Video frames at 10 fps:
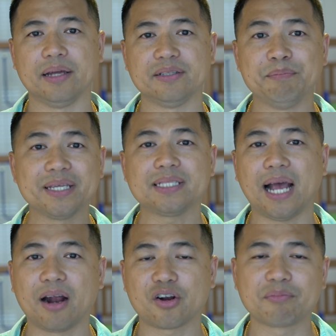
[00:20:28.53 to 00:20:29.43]
missed
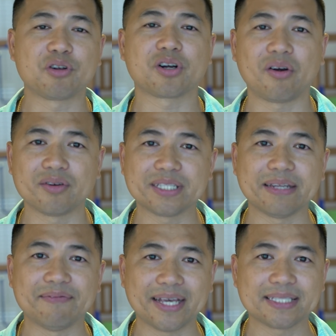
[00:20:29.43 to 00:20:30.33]
our cryptocurrency
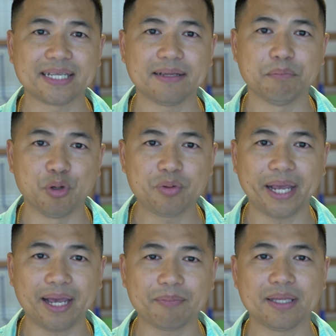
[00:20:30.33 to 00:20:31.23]
investing
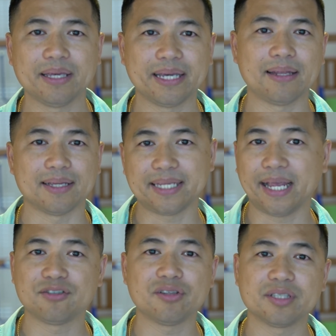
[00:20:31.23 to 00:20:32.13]
bootcamp in Los
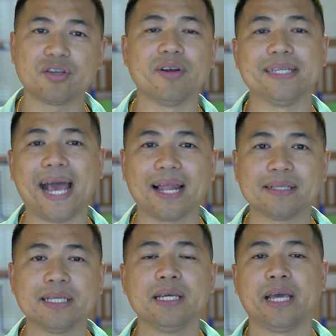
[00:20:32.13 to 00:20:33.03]
Angeles or in
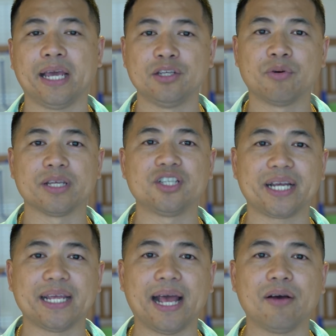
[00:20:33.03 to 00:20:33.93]
Dallas and you want to
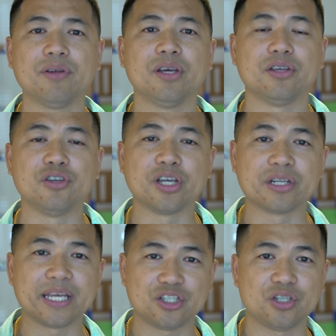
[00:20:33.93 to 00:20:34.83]
check it out, you
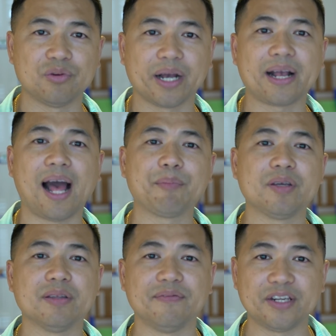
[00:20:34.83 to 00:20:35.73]
can get you a copy
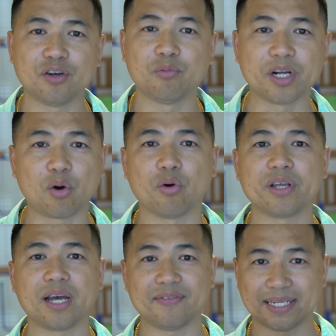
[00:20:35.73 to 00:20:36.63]
of the video
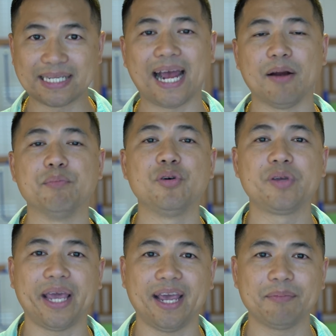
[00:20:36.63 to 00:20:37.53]
recording of the entire
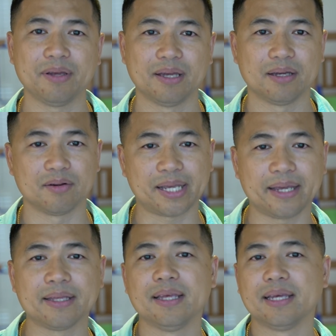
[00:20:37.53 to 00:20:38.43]
bootcamp, okay?